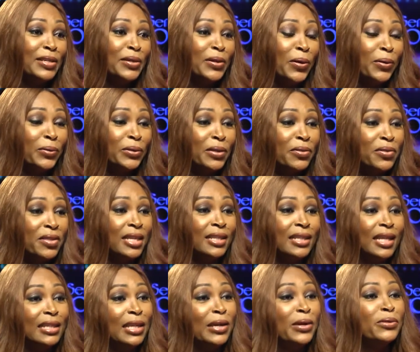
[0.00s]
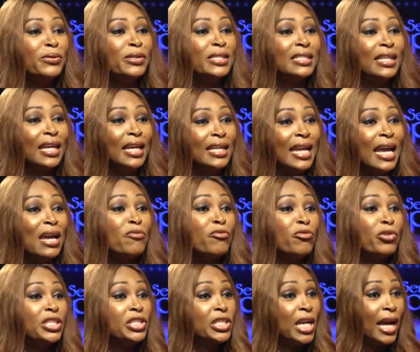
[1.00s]
you know, the thing that they always say, in
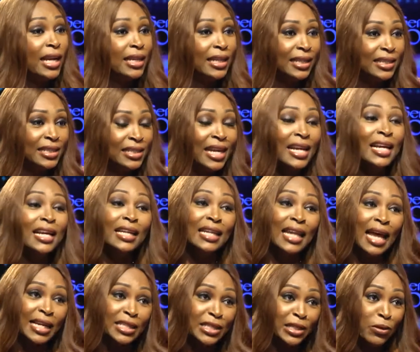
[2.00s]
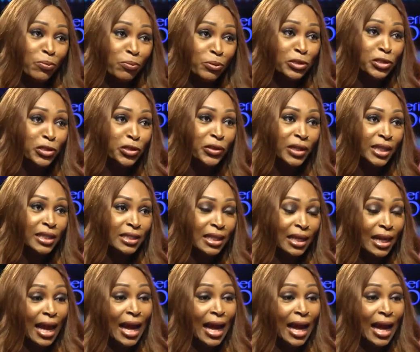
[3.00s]
every challenge lies an opportunity.